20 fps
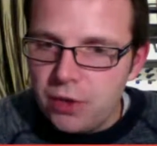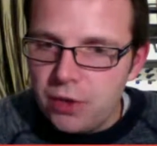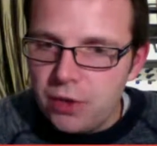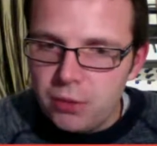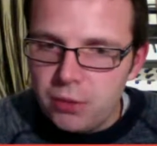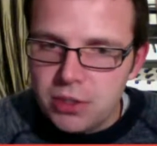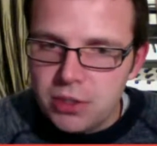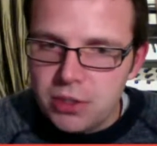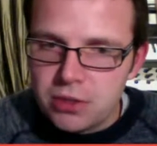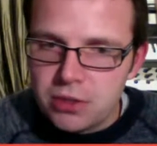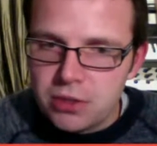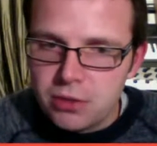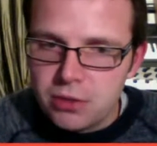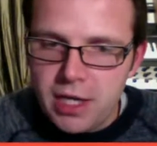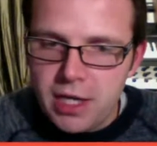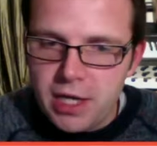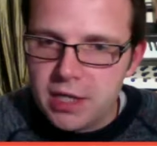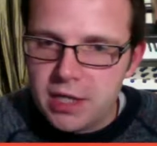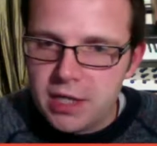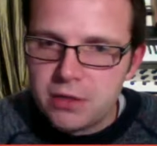which is called a
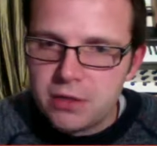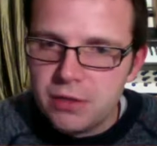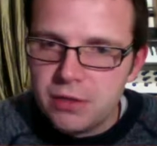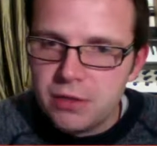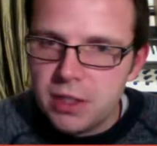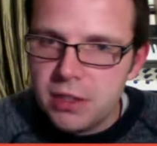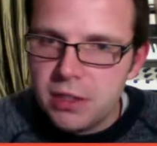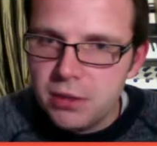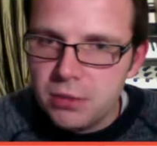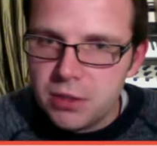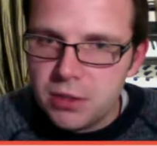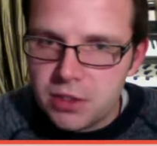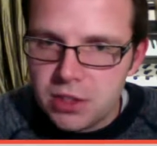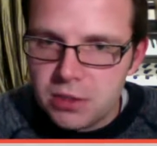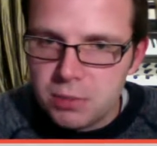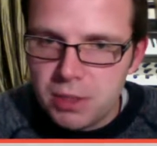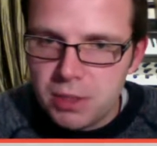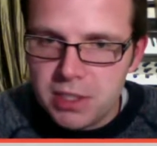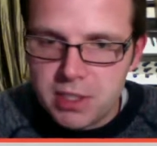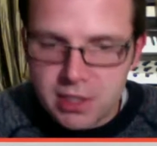hex file, which is
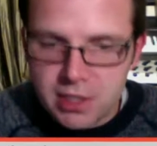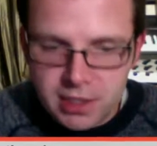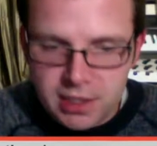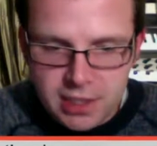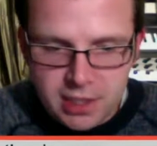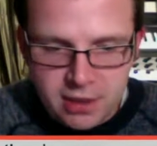basically